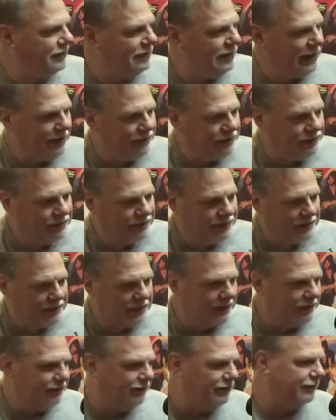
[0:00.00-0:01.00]

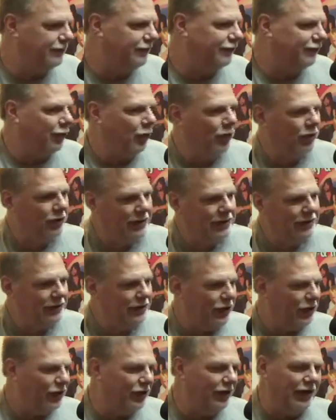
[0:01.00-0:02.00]
It's for
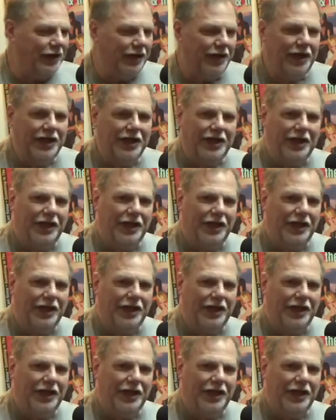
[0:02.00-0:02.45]
the,